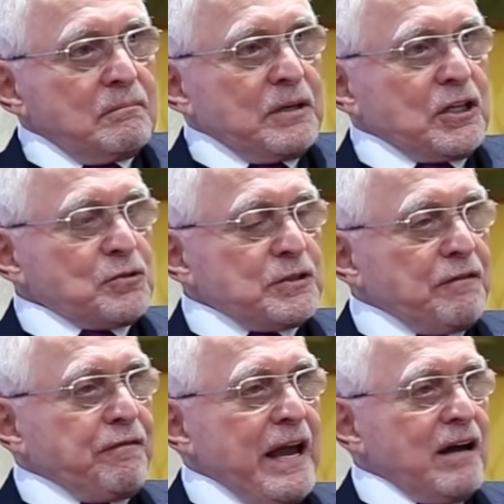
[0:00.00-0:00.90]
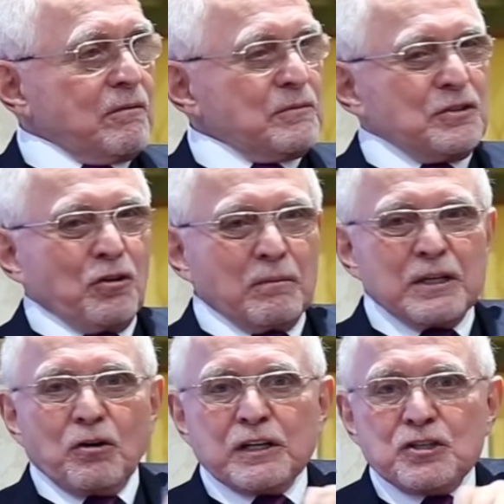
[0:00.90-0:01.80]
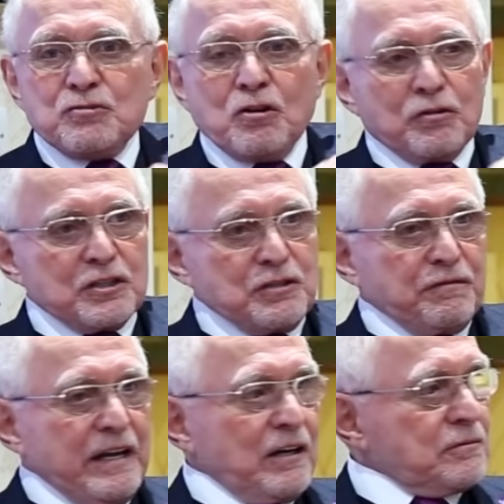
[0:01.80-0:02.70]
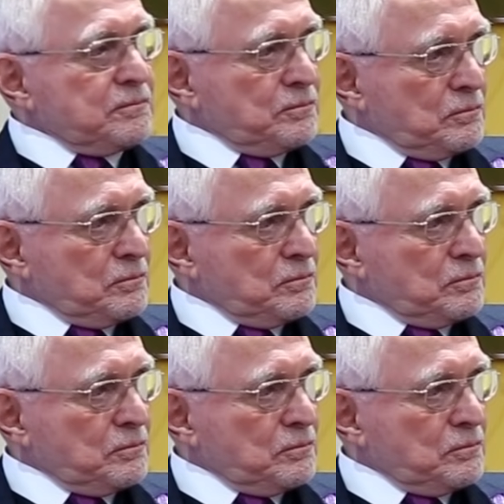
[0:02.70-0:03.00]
Because when you fail, normally only you know that you fail.